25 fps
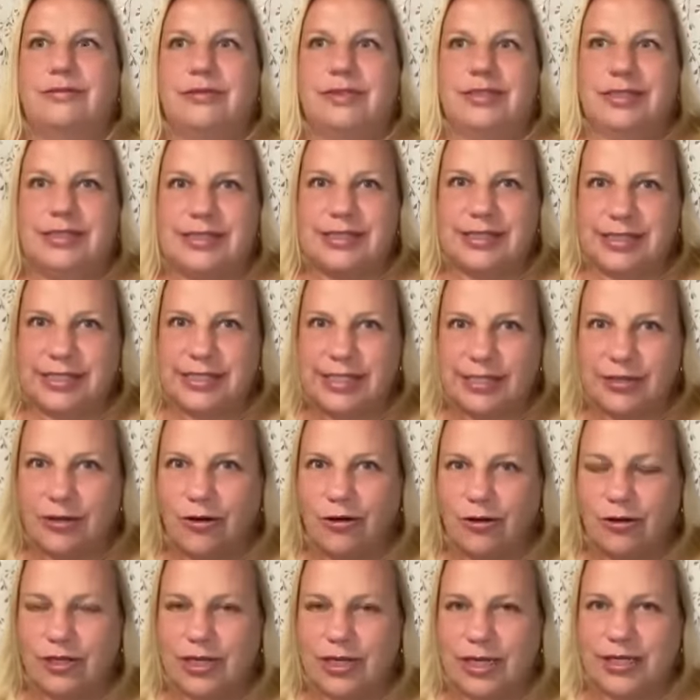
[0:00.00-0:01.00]
still
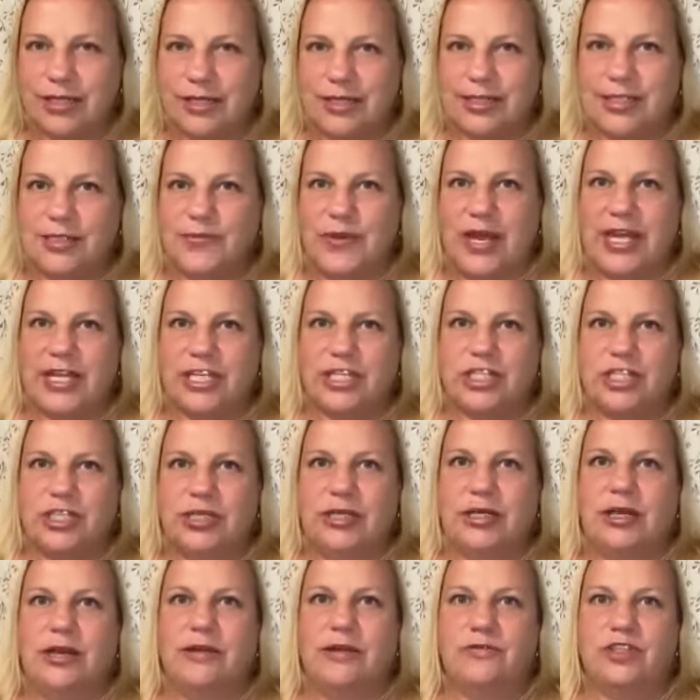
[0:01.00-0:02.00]
hold on to this
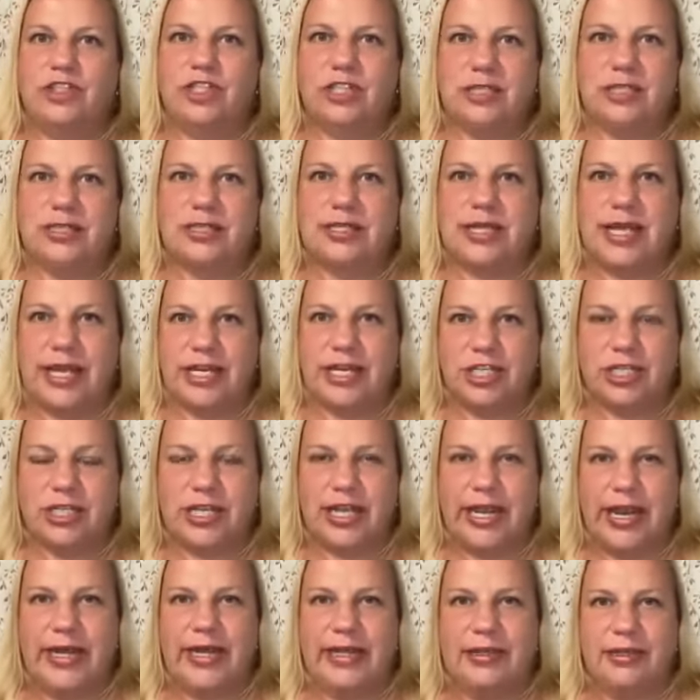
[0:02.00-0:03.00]
bastion of just
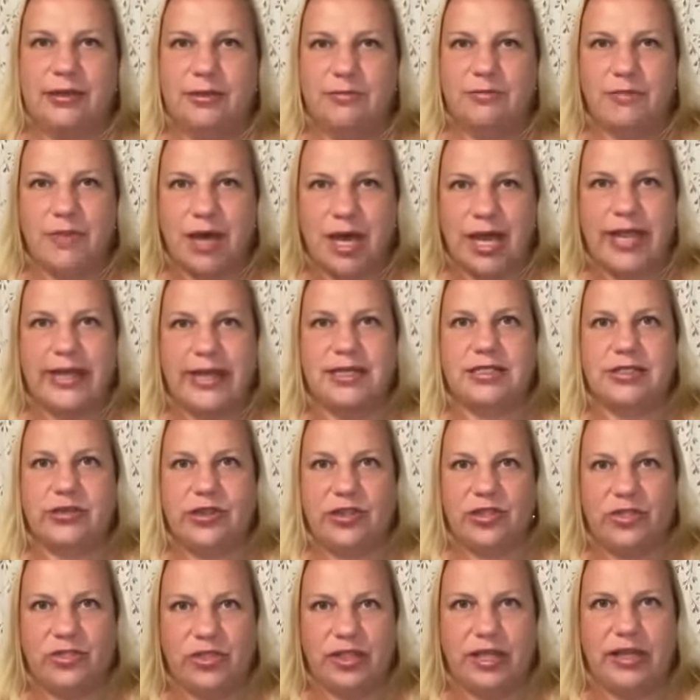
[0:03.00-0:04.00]
educating the mind
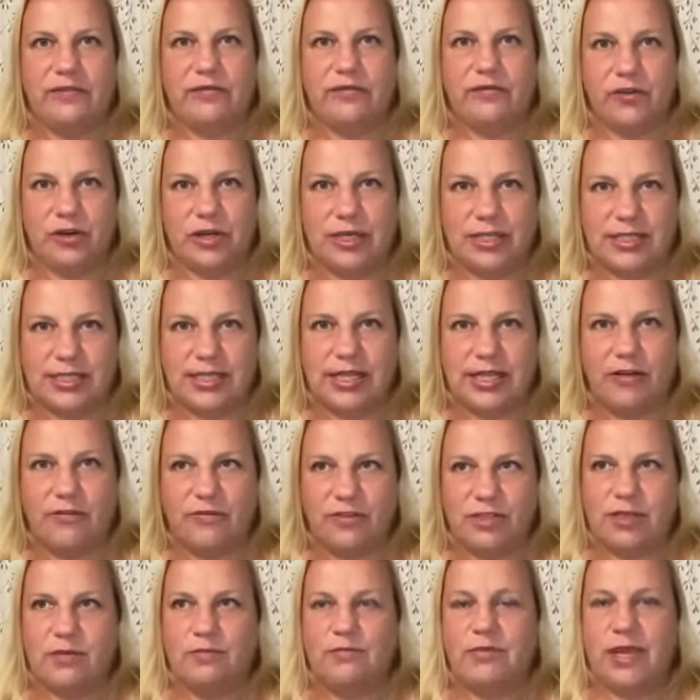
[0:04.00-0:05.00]
to think for
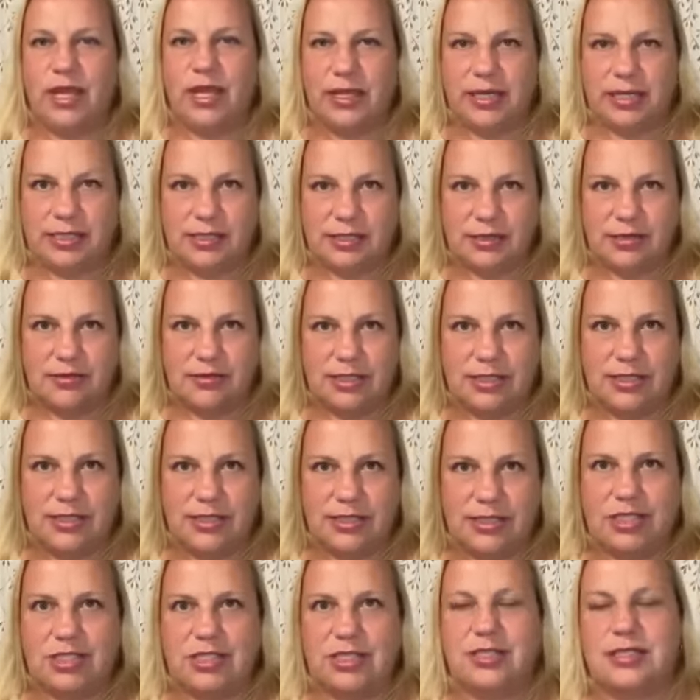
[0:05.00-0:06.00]
itself, to make its own
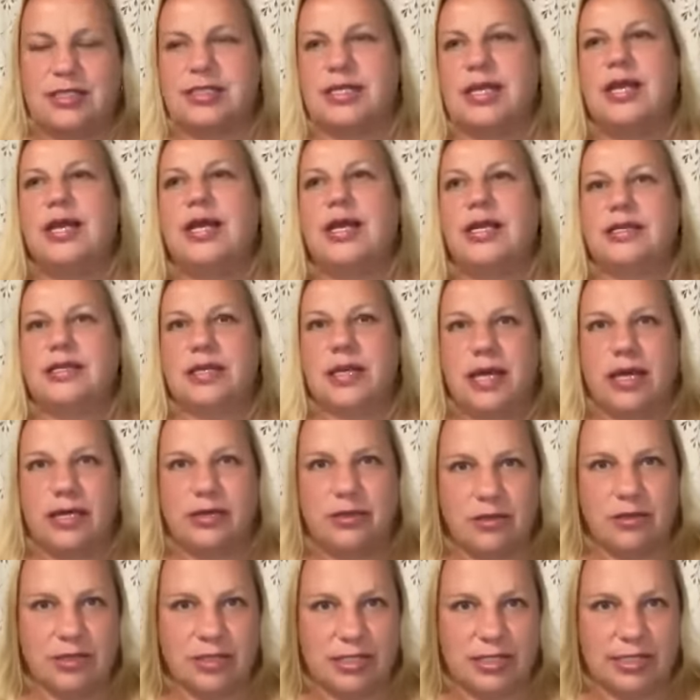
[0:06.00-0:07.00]
decisions, to
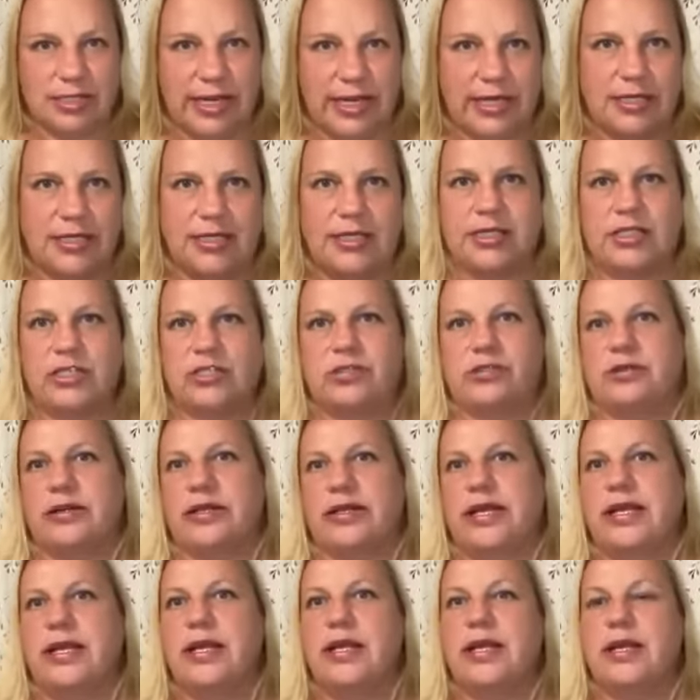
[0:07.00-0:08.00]
understand
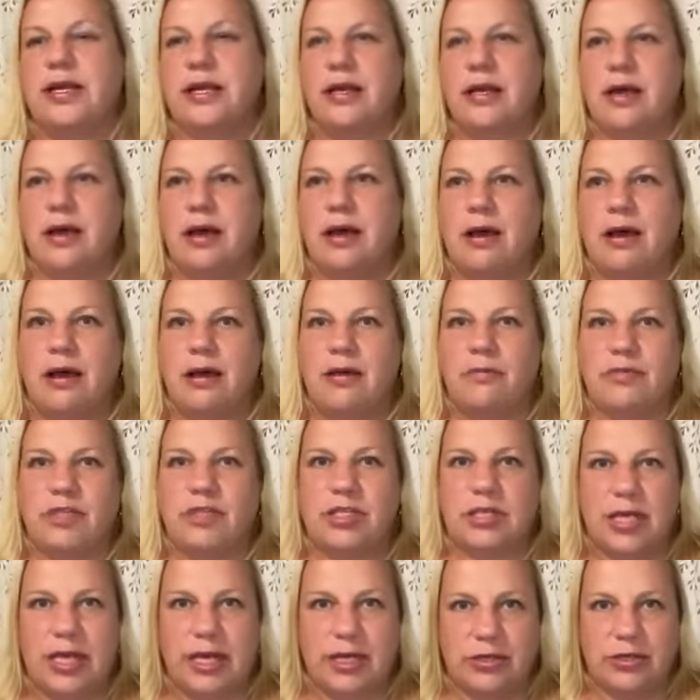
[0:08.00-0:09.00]
history,
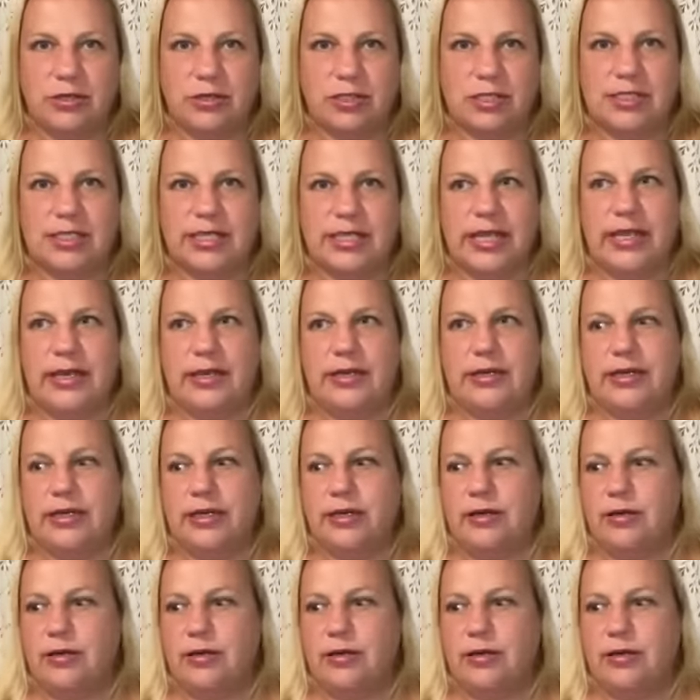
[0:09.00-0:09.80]
to understand,